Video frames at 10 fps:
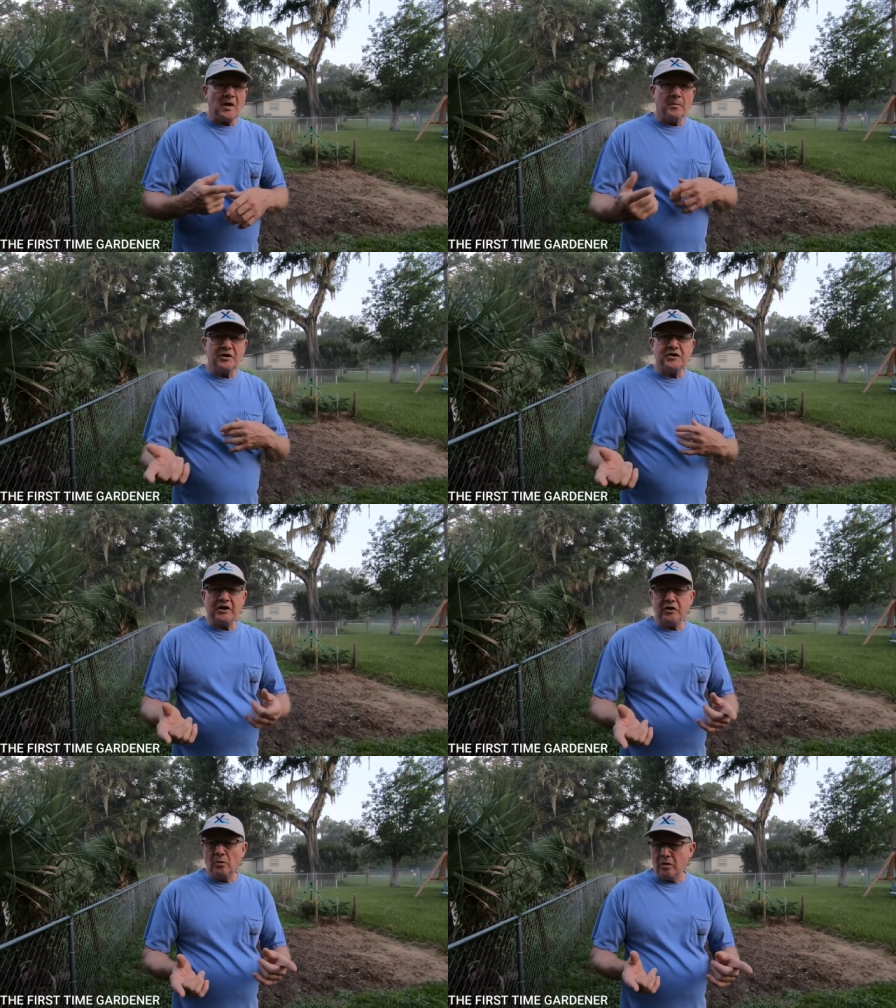I'm going to
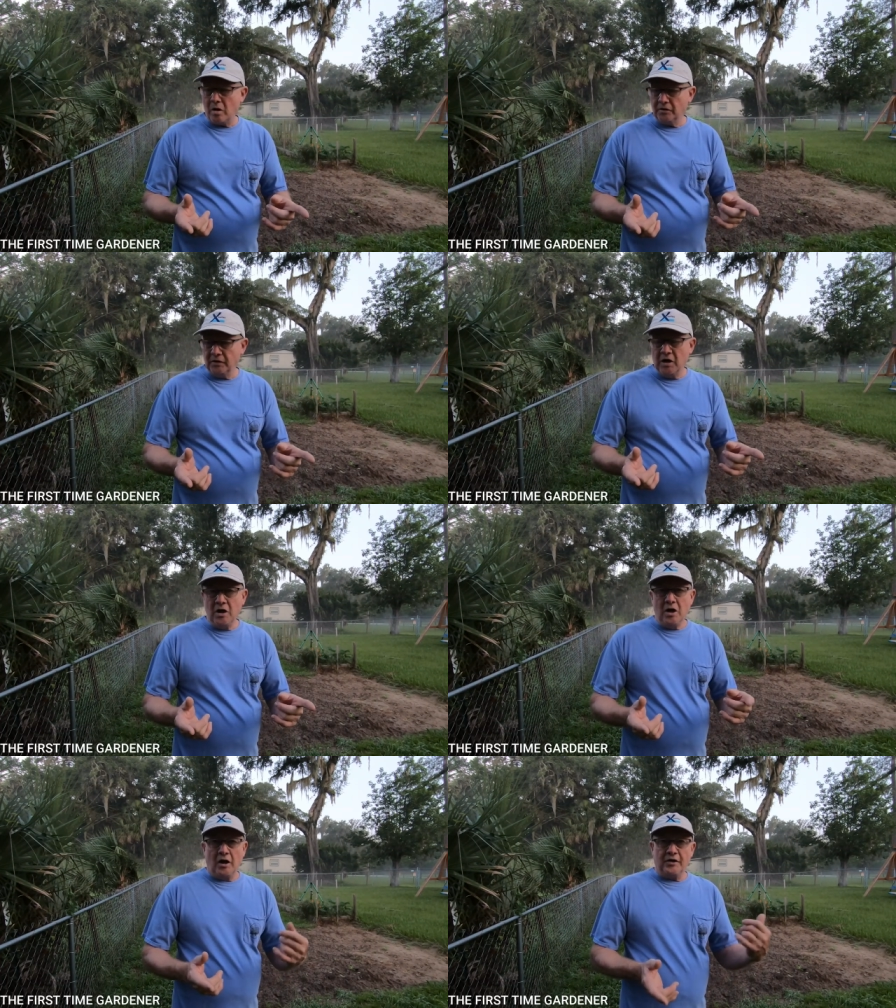take you along
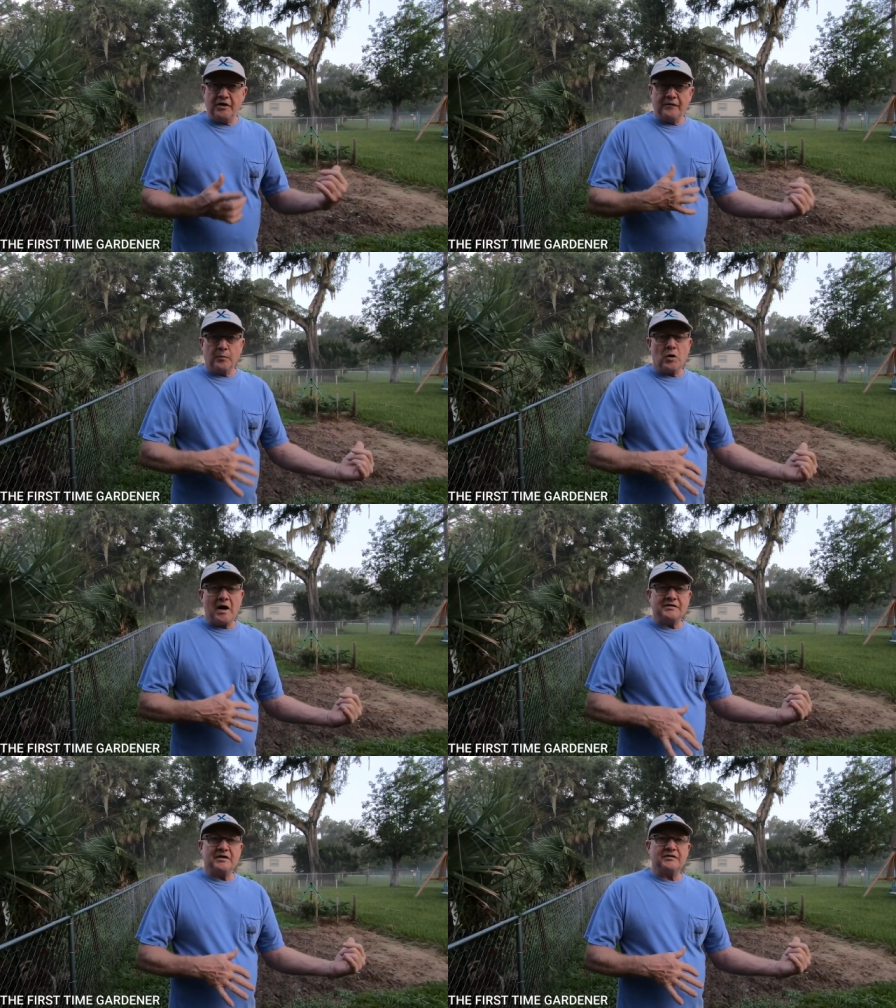on the different
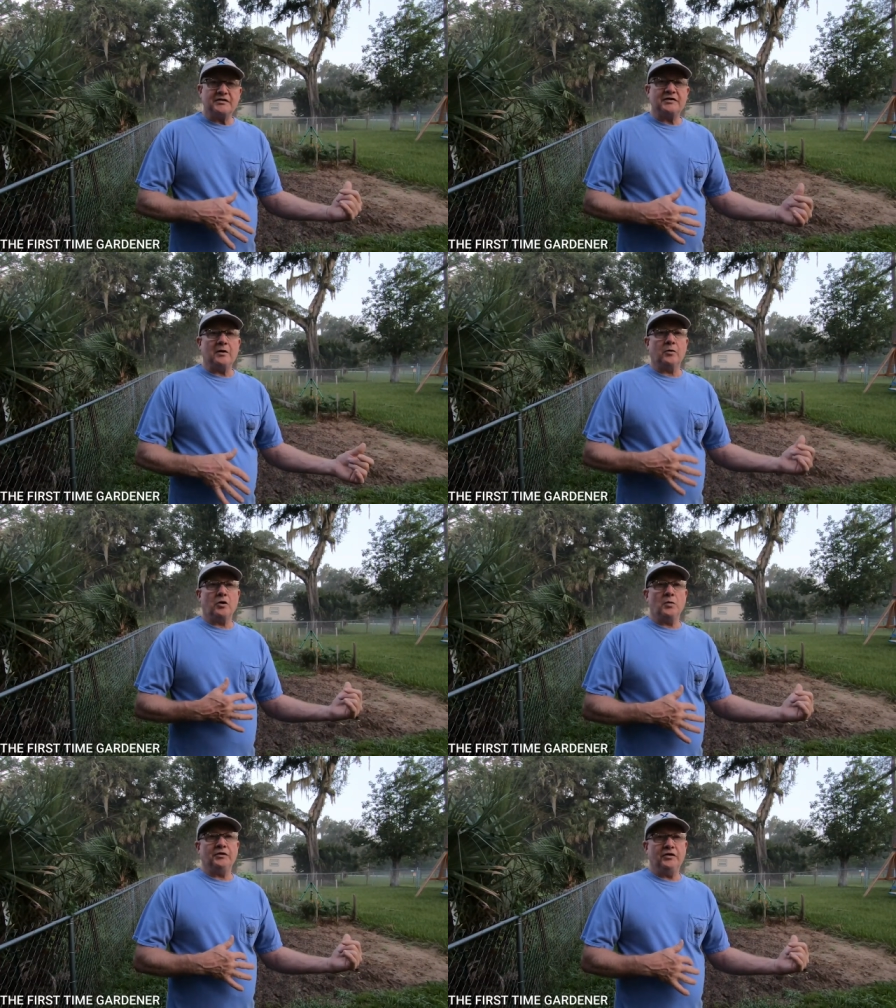processes that we're
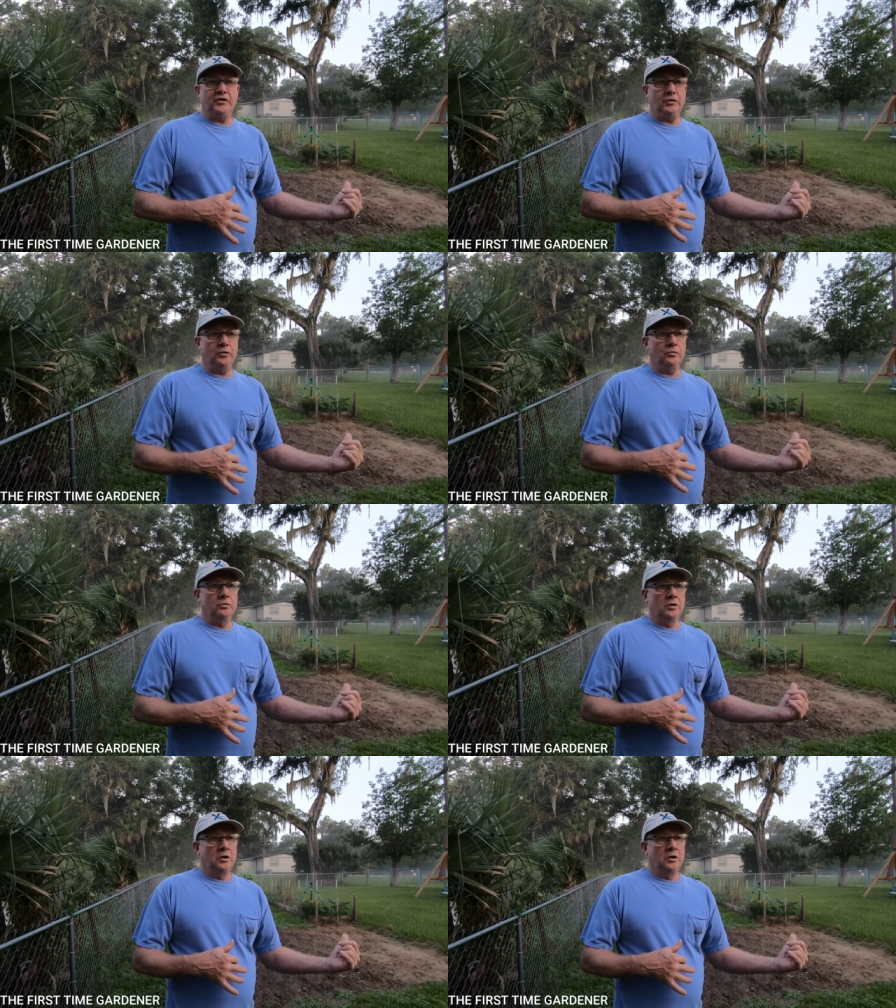going to do